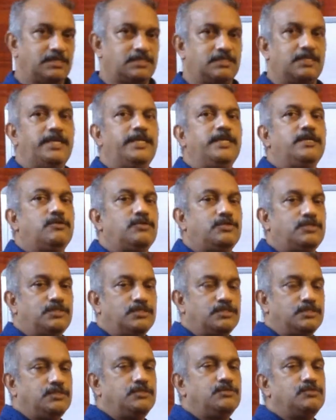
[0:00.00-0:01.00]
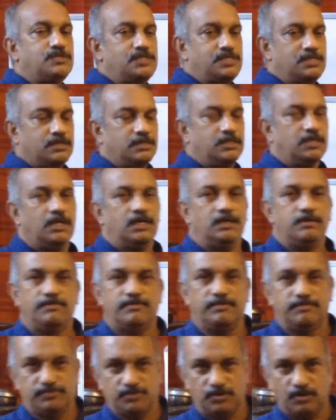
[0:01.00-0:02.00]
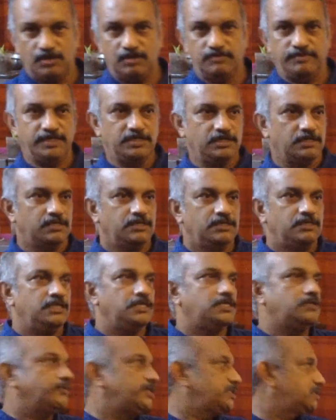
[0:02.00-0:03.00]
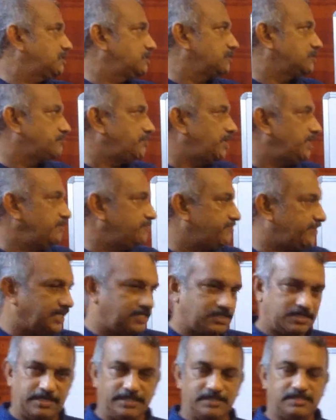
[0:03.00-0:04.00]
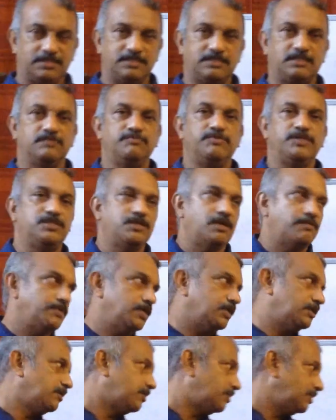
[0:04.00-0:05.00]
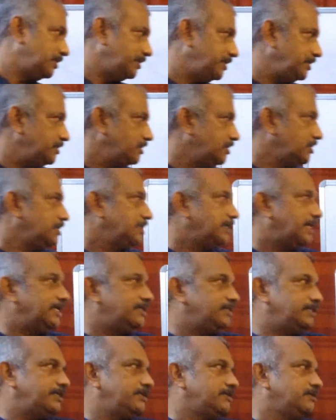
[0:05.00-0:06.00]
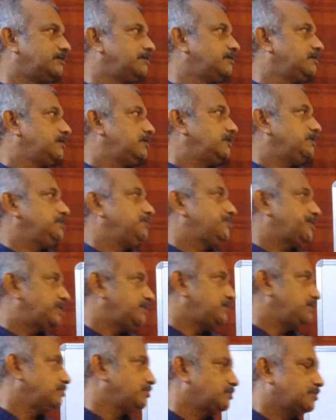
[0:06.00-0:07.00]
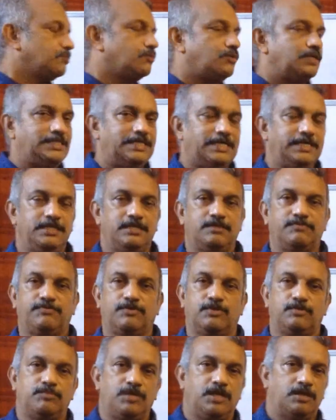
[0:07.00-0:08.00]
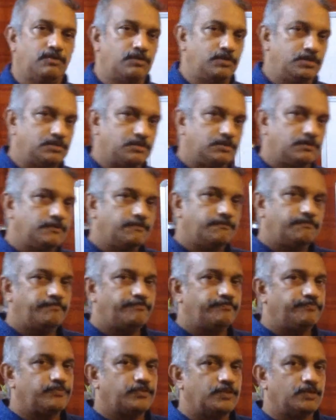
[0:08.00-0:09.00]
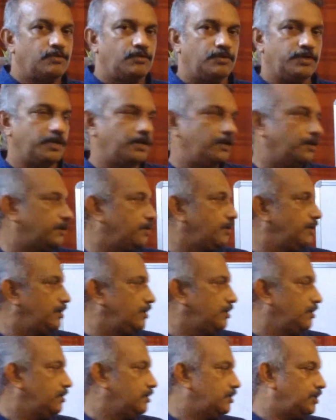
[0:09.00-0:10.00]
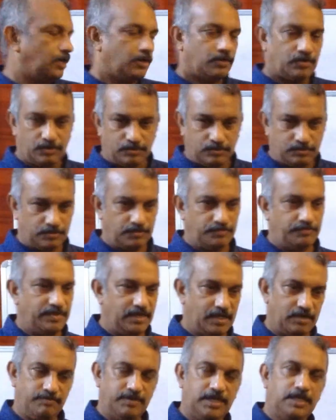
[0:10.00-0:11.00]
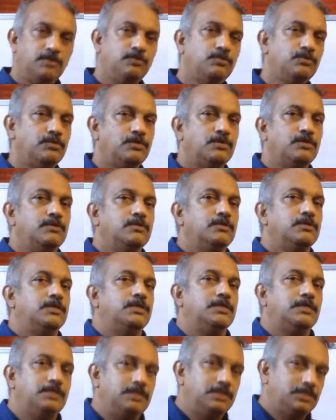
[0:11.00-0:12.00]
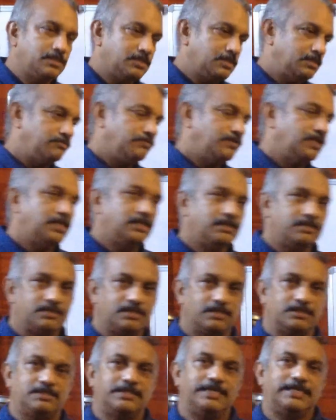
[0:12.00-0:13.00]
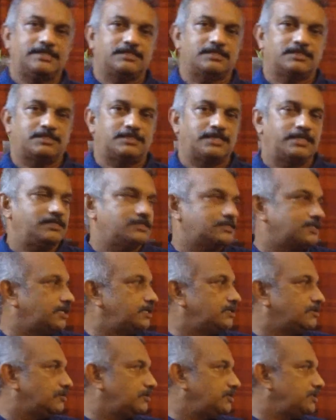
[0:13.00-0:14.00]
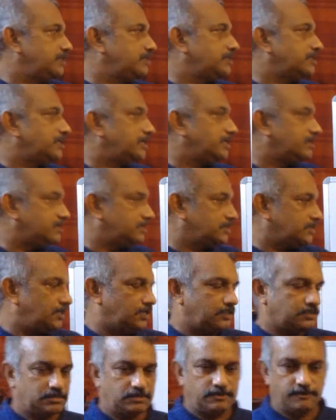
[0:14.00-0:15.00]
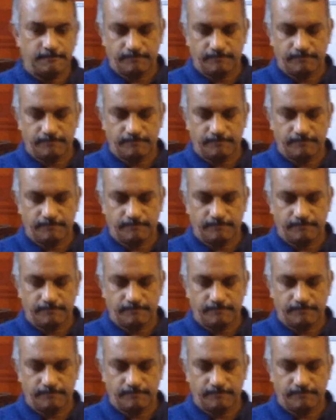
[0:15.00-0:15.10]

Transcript: trying questions using solving equations by factorization, which you have done already, and then you can use quadratic formula also. Okay. Now we'll discuss the exercise and all in the next class.